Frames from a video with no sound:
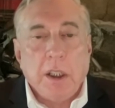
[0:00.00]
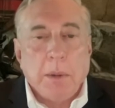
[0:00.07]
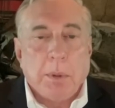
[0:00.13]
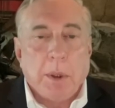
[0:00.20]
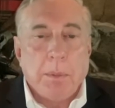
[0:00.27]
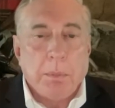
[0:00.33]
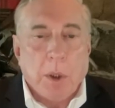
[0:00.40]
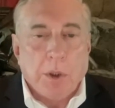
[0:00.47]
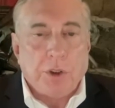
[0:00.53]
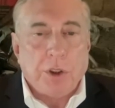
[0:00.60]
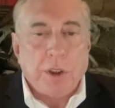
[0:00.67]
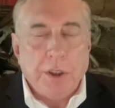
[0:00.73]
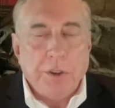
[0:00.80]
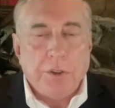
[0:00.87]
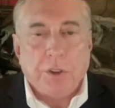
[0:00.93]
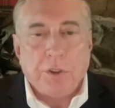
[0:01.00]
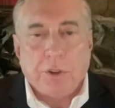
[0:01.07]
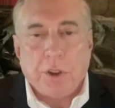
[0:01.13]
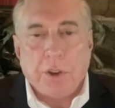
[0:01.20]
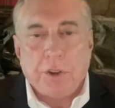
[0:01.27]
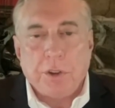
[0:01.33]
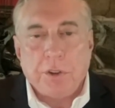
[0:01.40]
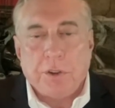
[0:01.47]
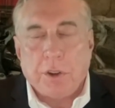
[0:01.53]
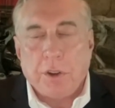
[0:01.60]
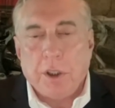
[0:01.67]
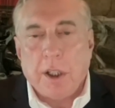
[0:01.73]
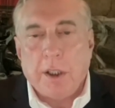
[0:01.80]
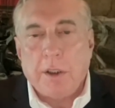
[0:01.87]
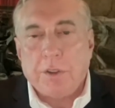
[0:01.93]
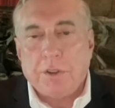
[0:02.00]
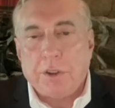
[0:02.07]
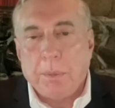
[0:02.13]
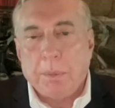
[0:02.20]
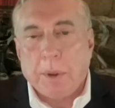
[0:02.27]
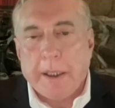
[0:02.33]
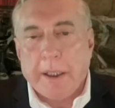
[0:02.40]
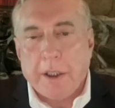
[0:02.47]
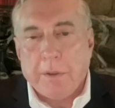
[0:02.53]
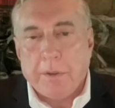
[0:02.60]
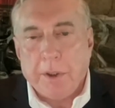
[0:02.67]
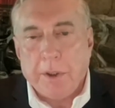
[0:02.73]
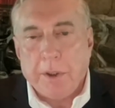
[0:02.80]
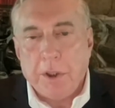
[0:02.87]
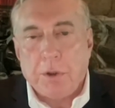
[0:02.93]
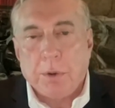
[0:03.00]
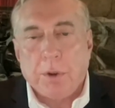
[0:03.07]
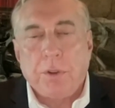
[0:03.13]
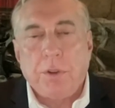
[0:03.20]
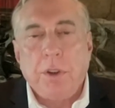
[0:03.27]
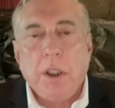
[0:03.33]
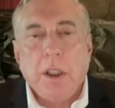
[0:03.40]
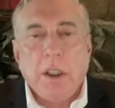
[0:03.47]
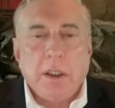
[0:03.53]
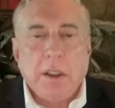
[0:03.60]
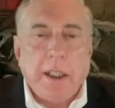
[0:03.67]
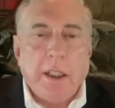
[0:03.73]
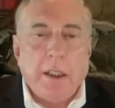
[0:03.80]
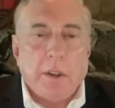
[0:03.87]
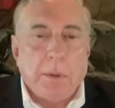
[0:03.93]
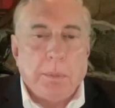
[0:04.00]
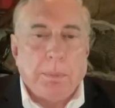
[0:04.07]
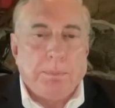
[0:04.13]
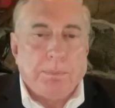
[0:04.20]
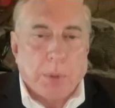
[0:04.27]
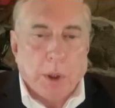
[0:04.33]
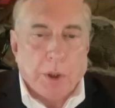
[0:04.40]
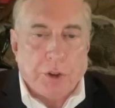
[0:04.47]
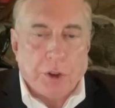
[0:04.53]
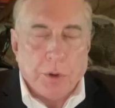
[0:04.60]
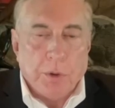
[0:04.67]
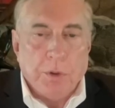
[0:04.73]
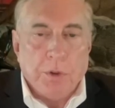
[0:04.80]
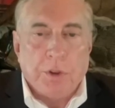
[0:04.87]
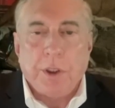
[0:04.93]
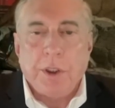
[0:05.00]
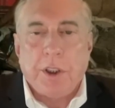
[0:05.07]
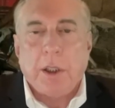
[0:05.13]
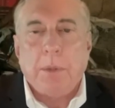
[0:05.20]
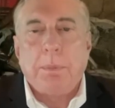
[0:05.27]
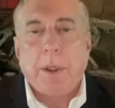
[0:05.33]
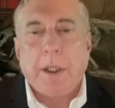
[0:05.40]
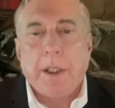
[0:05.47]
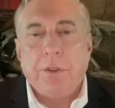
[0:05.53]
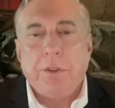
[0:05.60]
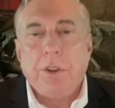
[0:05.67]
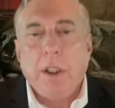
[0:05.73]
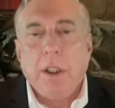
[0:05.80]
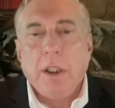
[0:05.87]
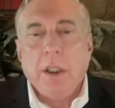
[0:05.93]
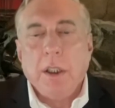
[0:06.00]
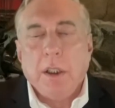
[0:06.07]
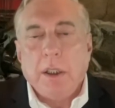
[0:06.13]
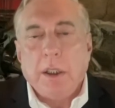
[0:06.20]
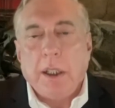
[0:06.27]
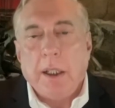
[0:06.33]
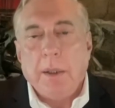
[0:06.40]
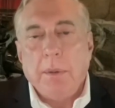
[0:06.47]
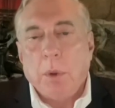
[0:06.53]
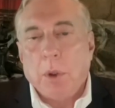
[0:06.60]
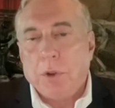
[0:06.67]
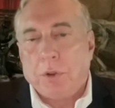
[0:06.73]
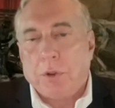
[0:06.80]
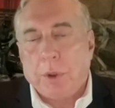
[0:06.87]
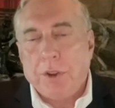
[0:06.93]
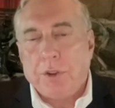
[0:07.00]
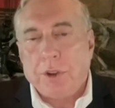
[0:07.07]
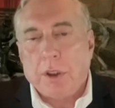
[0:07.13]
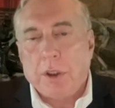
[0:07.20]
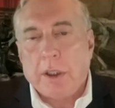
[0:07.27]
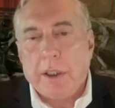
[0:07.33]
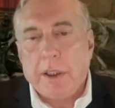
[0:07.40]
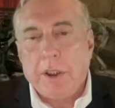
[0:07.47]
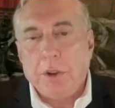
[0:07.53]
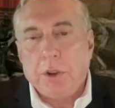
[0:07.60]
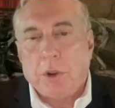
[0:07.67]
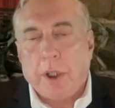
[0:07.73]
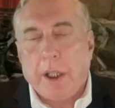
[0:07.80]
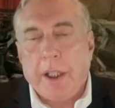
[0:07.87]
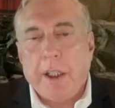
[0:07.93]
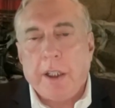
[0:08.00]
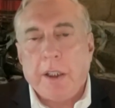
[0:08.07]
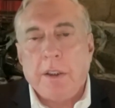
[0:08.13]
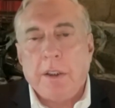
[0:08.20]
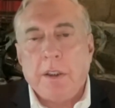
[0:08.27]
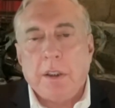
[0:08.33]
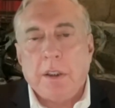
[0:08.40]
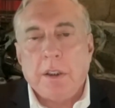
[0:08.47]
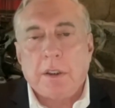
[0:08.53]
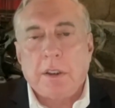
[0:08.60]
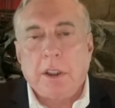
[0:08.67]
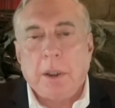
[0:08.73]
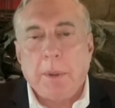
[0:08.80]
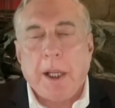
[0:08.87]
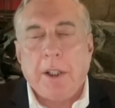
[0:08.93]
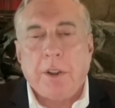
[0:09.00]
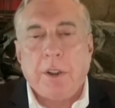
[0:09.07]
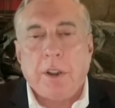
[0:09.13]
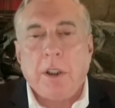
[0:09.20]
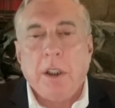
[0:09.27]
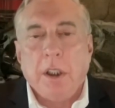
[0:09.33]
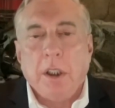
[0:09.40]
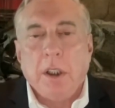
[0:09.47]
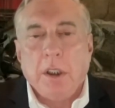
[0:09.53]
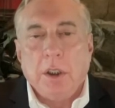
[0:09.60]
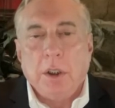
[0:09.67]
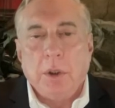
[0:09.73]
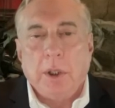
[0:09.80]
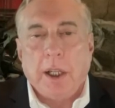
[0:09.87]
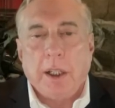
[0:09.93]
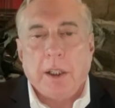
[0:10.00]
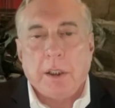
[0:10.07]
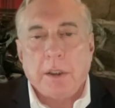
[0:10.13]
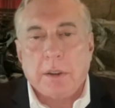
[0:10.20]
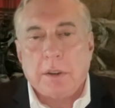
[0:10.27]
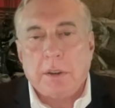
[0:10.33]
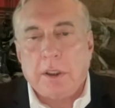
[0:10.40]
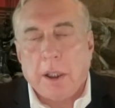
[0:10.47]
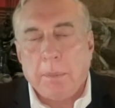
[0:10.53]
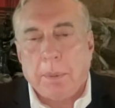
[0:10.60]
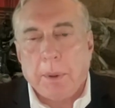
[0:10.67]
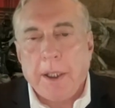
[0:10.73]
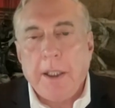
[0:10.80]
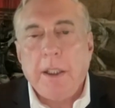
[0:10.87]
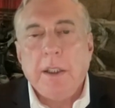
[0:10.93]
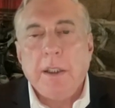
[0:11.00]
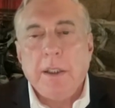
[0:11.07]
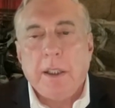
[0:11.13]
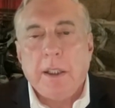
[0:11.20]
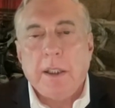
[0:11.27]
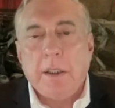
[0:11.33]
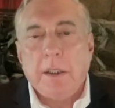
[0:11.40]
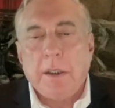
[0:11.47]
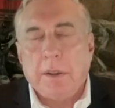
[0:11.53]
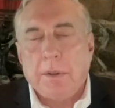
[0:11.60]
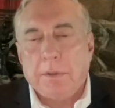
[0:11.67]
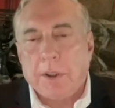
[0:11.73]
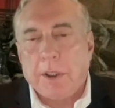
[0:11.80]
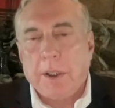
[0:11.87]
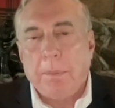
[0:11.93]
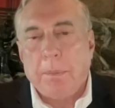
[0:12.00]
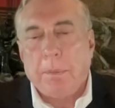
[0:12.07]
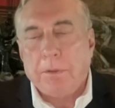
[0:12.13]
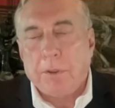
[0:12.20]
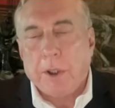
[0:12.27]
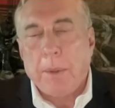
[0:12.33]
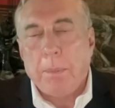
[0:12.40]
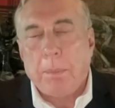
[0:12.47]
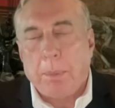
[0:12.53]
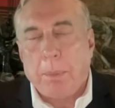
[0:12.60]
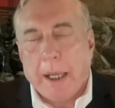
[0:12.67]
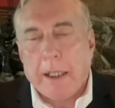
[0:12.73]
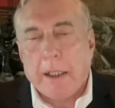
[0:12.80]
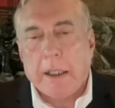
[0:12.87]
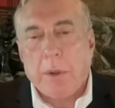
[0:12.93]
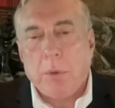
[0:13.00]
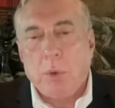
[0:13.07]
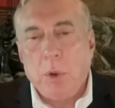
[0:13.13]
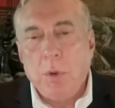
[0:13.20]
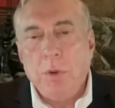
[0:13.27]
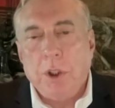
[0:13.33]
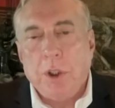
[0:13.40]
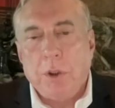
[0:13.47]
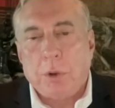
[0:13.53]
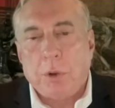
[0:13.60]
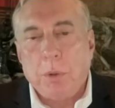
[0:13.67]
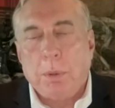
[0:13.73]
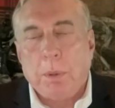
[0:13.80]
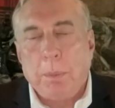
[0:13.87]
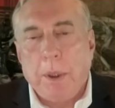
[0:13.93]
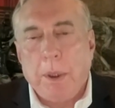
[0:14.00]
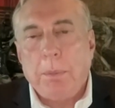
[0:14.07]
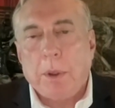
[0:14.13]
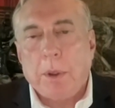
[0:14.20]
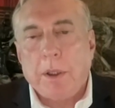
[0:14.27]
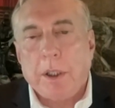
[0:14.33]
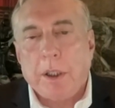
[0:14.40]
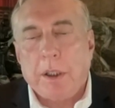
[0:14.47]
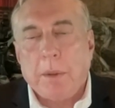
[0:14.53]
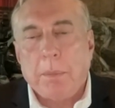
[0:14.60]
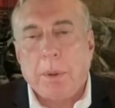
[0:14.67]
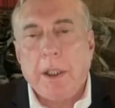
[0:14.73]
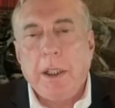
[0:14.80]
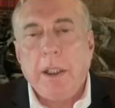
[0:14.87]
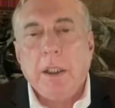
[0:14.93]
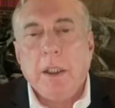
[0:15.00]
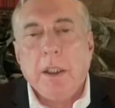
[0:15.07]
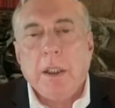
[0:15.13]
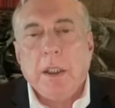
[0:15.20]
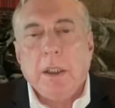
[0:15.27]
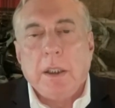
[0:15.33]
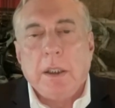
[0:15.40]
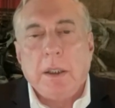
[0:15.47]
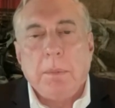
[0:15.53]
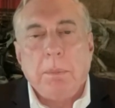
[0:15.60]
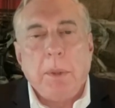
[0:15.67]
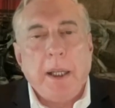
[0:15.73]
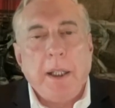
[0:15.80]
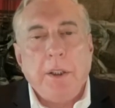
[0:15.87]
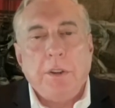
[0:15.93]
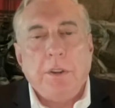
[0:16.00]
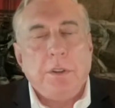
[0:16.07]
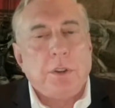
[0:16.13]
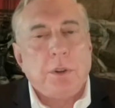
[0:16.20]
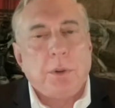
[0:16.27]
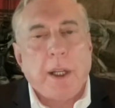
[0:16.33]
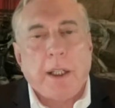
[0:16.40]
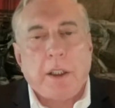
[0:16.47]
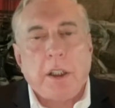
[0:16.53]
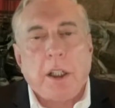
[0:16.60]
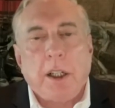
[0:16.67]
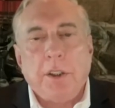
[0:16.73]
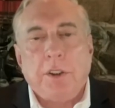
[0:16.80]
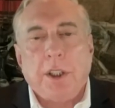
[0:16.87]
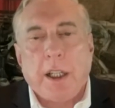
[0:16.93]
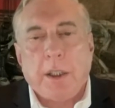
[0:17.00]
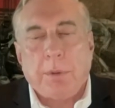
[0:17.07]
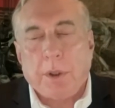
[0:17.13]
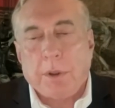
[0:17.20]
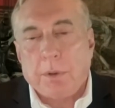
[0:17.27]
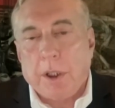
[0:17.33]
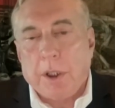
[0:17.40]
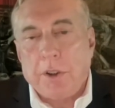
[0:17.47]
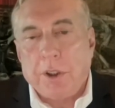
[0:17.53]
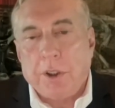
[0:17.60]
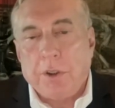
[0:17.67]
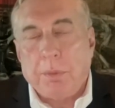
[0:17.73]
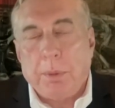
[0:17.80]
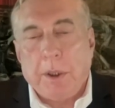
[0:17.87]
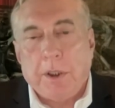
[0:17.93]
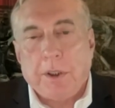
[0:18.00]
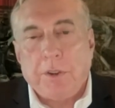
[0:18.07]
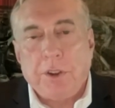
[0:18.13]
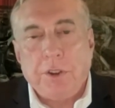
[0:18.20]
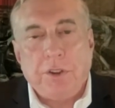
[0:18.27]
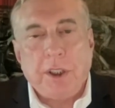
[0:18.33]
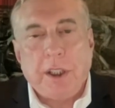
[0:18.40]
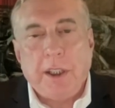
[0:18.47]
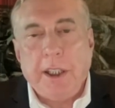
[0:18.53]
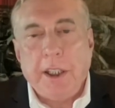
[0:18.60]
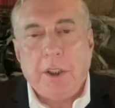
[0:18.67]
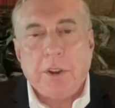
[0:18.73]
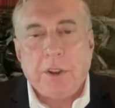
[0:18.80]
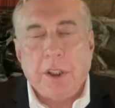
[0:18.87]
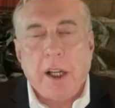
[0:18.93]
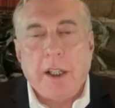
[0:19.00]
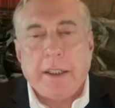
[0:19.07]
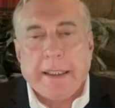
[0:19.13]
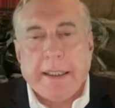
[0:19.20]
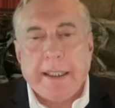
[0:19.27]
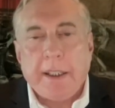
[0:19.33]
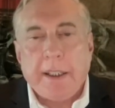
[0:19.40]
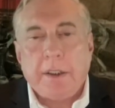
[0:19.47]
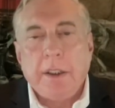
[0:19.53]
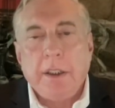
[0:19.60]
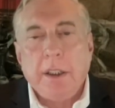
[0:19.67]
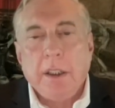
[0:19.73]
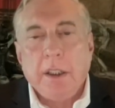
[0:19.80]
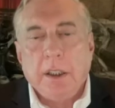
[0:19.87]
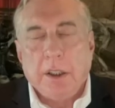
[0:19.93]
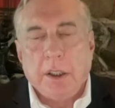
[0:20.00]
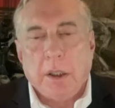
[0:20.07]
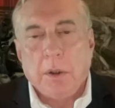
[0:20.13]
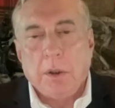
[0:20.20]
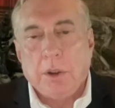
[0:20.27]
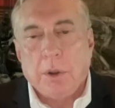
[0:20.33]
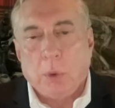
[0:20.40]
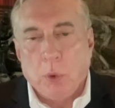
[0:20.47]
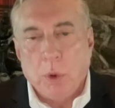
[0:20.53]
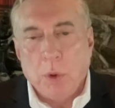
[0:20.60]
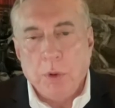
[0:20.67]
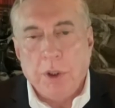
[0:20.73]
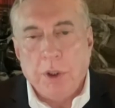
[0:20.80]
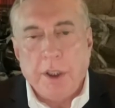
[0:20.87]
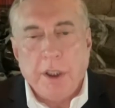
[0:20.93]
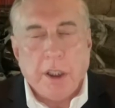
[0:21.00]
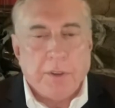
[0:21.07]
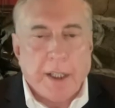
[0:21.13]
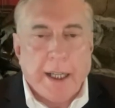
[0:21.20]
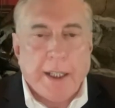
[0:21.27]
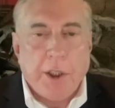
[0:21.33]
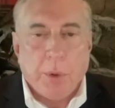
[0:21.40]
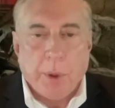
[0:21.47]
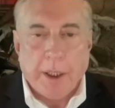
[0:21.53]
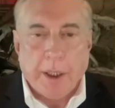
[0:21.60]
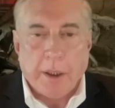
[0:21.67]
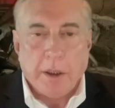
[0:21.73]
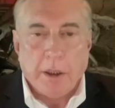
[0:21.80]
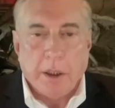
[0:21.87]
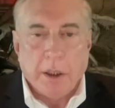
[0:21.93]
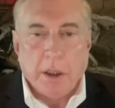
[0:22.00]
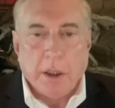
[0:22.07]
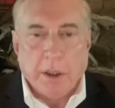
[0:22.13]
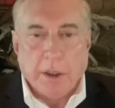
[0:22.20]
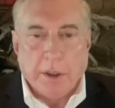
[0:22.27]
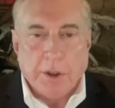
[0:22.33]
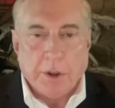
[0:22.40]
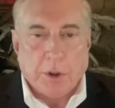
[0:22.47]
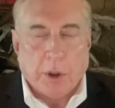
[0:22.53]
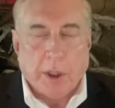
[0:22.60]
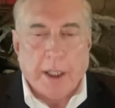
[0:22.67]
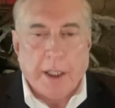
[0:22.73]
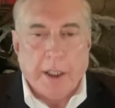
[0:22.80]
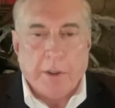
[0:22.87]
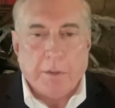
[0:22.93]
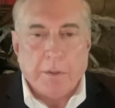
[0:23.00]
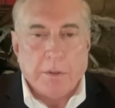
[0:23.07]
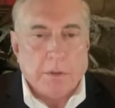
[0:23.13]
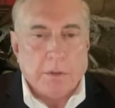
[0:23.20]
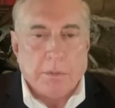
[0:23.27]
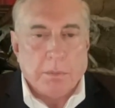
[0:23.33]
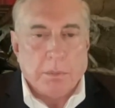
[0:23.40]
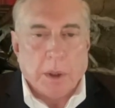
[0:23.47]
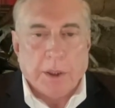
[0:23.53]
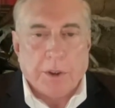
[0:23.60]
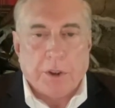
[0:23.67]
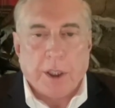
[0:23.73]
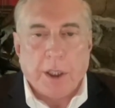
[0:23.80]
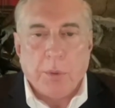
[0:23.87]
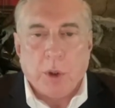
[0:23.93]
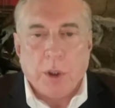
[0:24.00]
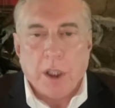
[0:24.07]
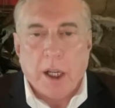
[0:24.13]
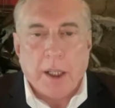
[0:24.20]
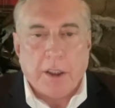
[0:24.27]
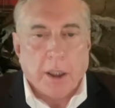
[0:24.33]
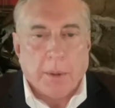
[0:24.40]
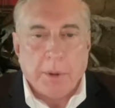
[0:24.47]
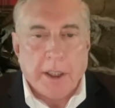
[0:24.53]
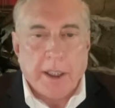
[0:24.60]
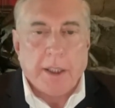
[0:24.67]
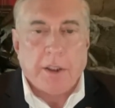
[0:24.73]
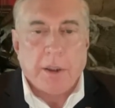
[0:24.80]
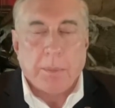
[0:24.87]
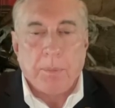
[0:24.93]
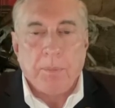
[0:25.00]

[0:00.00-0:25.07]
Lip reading: But most of these desertions are not simply individuals. They are platoons and companies. And most recently, a Ukrainian commander who had a company and a very, very badly wounded group of people in the company made direct contact with the Russians because he said he could not get the wounded evacuated. The Ukrainian military would not come and get them.